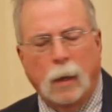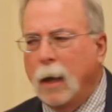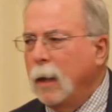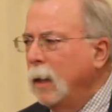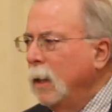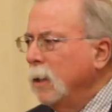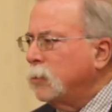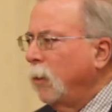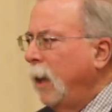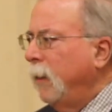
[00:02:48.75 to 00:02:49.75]
Yeah,
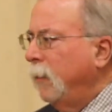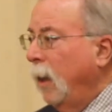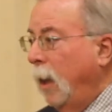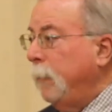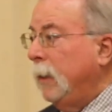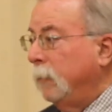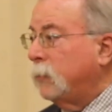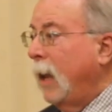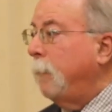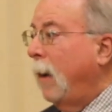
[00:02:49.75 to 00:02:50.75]
so that, I mean,
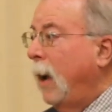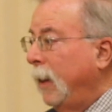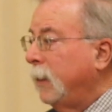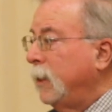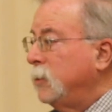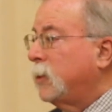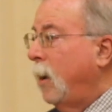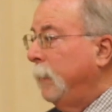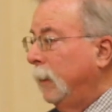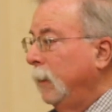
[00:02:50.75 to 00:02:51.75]
stand by. That thing's
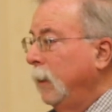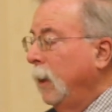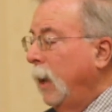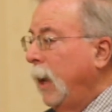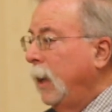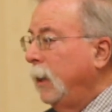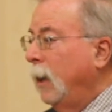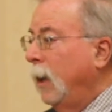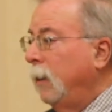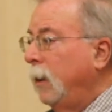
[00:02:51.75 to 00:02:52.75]
coming, and
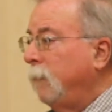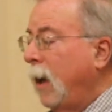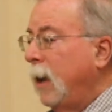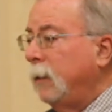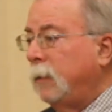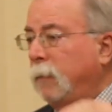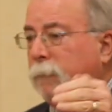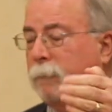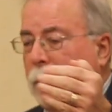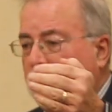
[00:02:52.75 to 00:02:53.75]
they've got it.
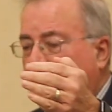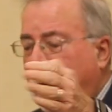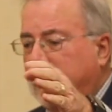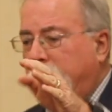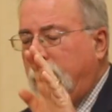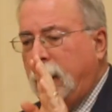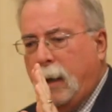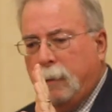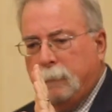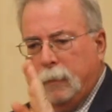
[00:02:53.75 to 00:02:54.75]
They've got
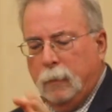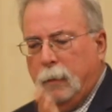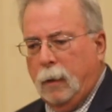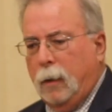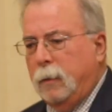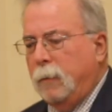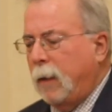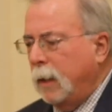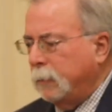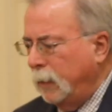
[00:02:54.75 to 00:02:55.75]

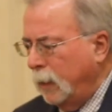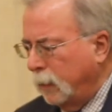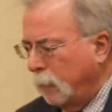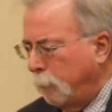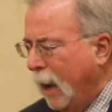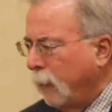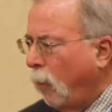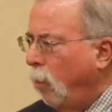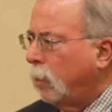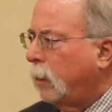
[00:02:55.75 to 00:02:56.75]
the path
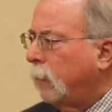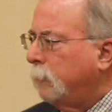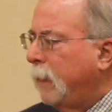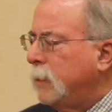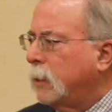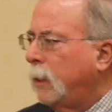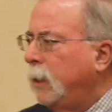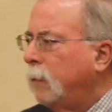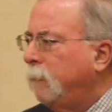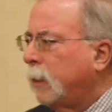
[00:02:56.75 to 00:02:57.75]
all cleared
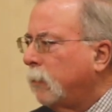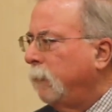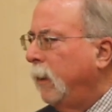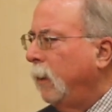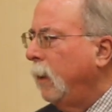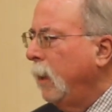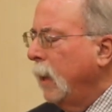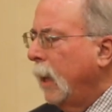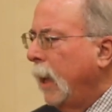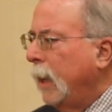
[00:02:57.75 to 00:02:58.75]
basically into Victorville,
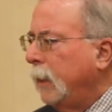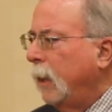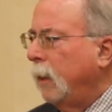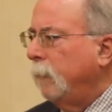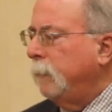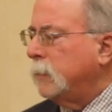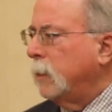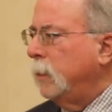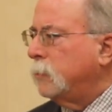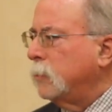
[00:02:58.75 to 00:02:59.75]
and
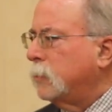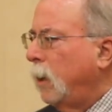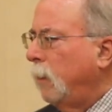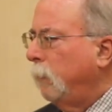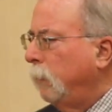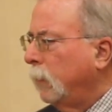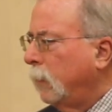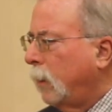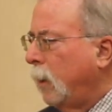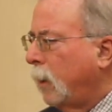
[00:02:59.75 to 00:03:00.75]
it's just
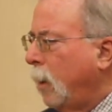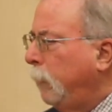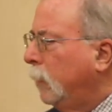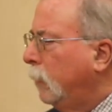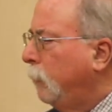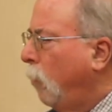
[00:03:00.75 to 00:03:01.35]
a couple little